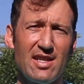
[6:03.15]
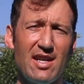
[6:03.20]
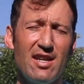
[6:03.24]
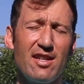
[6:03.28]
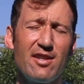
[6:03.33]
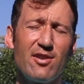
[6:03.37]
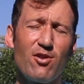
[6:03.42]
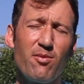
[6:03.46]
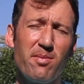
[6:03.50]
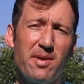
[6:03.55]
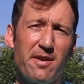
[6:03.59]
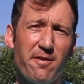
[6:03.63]
a
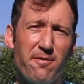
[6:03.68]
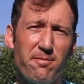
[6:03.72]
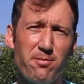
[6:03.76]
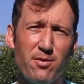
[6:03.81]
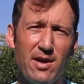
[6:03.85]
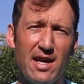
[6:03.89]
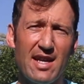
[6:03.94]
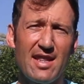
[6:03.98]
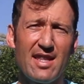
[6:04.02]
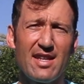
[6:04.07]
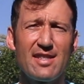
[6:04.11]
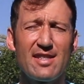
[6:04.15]
little bit of
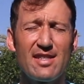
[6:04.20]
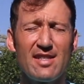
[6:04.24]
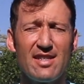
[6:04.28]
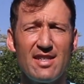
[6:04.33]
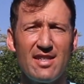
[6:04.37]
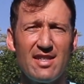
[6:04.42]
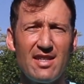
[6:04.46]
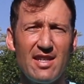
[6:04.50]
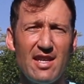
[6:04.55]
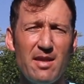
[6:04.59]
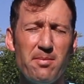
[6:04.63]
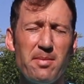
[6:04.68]
practice,
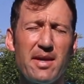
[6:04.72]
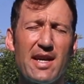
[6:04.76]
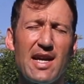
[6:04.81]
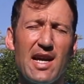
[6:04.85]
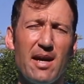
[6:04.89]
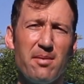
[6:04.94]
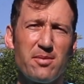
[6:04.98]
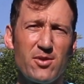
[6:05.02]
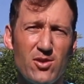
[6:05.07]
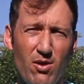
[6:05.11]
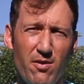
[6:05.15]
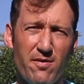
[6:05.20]
it
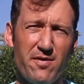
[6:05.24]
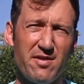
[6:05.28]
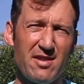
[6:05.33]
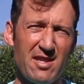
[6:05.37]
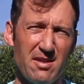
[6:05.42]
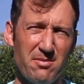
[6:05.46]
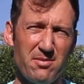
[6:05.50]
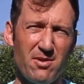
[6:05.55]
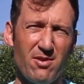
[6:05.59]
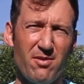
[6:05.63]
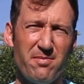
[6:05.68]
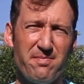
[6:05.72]
becomes
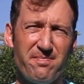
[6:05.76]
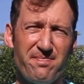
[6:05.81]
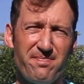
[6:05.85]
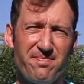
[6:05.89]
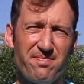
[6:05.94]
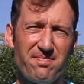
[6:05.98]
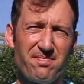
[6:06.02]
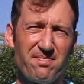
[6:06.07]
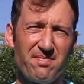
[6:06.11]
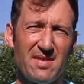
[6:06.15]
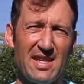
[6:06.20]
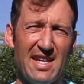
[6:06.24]
comfortable.
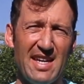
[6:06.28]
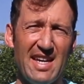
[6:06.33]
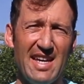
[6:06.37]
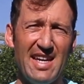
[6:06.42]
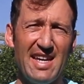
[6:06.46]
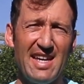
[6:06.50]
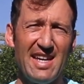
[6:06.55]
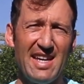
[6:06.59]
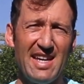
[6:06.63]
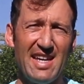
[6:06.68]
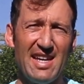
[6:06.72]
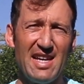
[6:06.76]

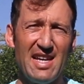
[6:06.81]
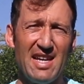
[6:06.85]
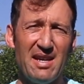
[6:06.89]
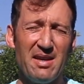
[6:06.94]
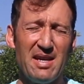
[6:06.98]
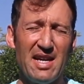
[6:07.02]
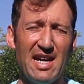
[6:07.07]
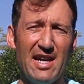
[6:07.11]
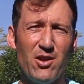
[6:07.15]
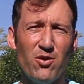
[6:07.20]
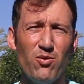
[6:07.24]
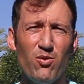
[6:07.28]

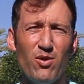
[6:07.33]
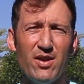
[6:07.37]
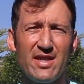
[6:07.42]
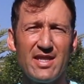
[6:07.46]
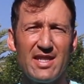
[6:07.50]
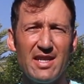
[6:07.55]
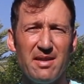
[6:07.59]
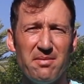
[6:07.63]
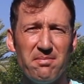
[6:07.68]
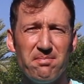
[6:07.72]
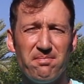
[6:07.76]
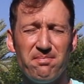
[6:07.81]
I don't want
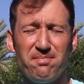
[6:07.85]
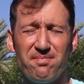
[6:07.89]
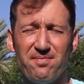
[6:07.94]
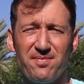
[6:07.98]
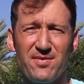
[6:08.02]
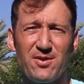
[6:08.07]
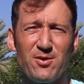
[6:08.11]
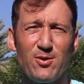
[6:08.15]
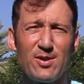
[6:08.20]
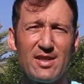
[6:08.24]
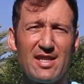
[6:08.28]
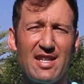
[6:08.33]
them
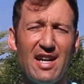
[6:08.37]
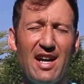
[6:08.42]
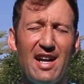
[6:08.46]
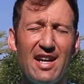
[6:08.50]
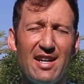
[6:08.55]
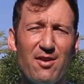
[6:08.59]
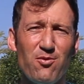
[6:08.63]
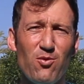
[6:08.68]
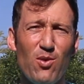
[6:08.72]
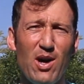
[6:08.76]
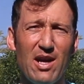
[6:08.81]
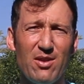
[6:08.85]
to
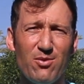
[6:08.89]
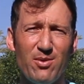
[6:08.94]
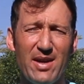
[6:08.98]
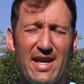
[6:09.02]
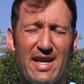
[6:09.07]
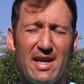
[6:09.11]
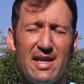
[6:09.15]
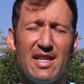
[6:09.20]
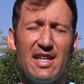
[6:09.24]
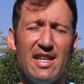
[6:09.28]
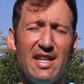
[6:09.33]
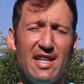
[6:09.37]
start one way,
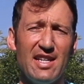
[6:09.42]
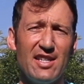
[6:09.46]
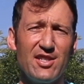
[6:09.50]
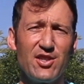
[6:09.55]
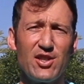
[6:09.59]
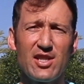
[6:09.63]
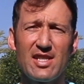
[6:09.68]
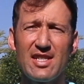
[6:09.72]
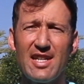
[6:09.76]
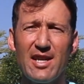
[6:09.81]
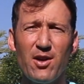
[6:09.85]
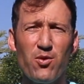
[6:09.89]

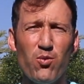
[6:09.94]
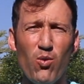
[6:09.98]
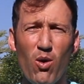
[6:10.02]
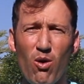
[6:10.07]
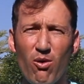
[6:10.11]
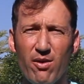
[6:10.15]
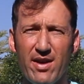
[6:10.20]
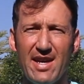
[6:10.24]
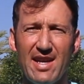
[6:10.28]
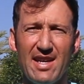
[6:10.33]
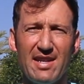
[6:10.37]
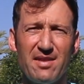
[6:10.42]
just like
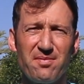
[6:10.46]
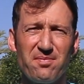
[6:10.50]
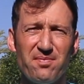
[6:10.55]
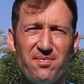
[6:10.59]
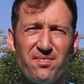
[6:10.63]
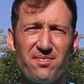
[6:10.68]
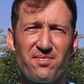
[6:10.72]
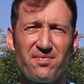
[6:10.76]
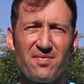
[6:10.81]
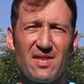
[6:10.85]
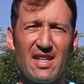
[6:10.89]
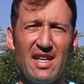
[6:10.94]
walking.
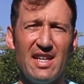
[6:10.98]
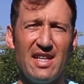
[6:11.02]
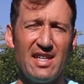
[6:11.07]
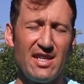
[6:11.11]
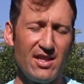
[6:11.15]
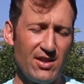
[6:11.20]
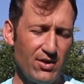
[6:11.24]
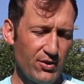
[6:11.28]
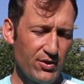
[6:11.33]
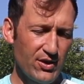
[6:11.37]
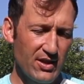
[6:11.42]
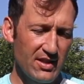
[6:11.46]

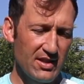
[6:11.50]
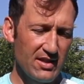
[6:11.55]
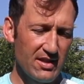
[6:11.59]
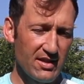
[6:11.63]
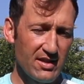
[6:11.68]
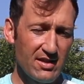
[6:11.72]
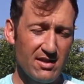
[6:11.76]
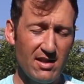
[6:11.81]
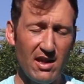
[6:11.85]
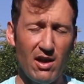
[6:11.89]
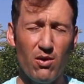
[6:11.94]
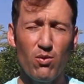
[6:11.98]
You just
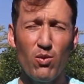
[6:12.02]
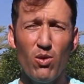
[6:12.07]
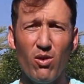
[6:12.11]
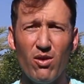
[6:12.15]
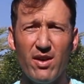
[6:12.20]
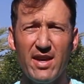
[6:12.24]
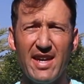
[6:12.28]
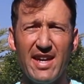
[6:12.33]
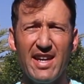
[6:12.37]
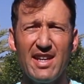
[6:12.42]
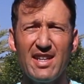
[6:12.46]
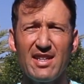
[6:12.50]
start
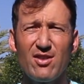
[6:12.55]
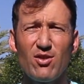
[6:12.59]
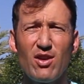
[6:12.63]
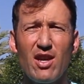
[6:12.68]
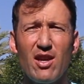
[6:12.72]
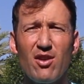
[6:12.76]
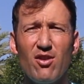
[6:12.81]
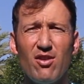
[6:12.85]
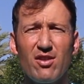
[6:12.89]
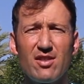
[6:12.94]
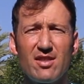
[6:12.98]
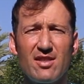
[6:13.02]
walking, you
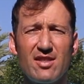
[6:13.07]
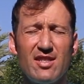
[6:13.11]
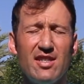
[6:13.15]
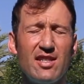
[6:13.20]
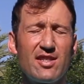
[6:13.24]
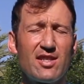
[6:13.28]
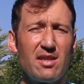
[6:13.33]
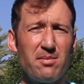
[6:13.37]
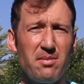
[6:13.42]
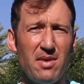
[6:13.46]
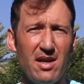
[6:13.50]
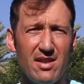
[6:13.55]
cannot teach
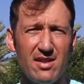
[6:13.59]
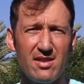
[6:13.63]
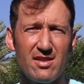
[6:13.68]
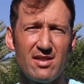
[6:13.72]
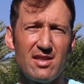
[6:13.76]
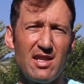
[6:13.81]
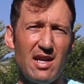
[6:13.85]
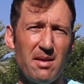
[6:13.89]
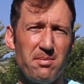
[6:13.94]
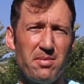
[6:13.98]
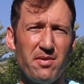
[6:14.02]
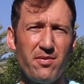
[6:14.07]
them other
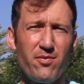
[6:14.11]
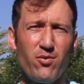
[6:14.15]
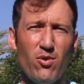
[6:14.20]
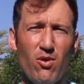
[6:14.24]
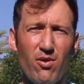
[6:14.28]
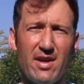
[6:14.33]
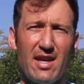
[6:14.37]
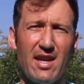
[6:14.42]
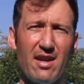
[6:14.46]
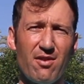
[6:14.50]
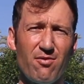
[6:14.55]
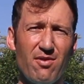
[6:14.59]
type of
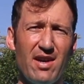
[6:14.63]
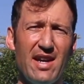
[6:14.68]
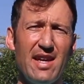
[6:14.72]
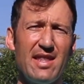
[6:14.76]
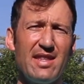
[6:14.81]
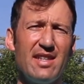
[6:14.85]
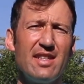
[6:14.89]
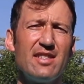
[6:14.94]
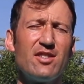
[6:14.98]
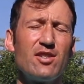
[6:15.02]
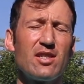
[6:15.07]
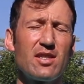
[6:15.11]
walking, right?
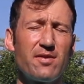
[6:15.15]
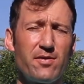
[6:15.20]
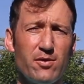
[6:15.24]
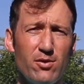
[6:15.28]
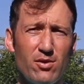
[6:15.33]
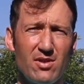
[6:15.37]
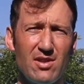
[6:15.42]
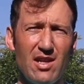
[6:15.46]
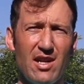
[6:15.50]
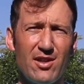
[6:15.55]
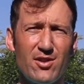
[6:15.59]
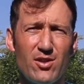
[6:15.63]
It just feels
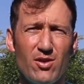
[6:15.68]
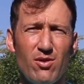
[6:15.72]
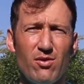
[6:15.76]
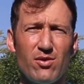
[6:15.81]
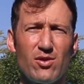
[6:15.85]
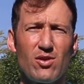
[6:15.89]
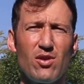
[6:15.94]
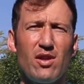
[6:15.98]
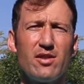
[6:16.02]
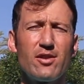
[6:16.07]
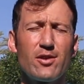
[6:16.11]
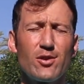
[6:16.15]
natural. So
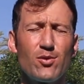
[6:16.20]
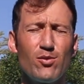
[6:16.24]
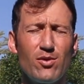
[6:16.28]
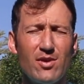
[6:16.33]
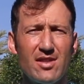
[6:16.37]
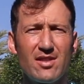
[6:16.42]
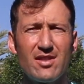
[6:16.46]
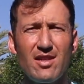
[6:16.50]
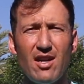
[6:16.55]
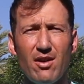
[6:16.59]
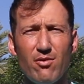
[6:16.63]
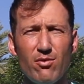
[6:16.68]
I just want to
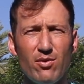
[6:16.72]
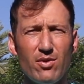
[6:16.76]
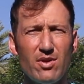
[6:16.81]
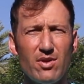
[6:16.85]
start